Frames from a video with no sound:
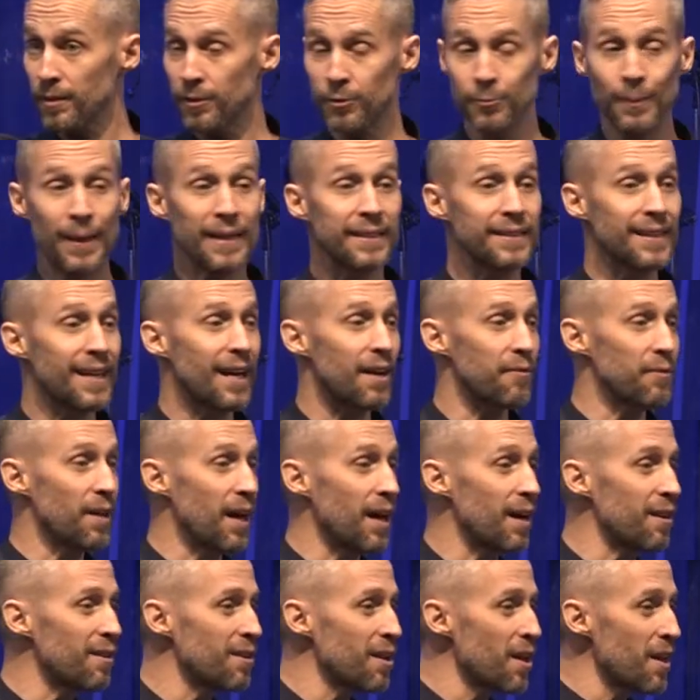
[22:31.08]
It's meant to have
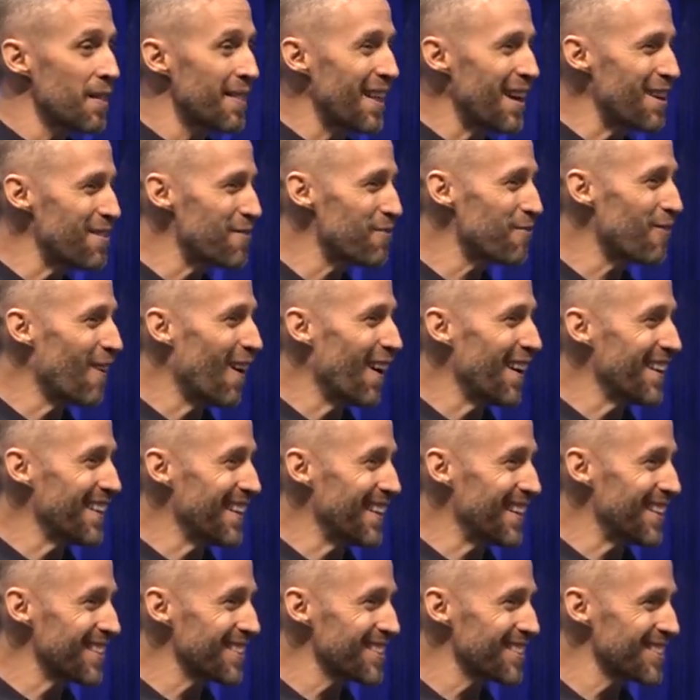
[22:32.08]
that, that
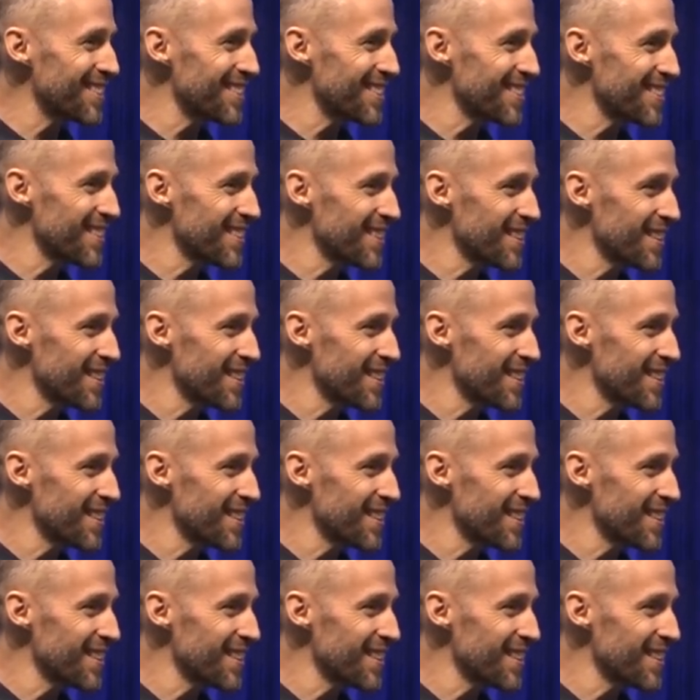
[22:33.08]
fondness.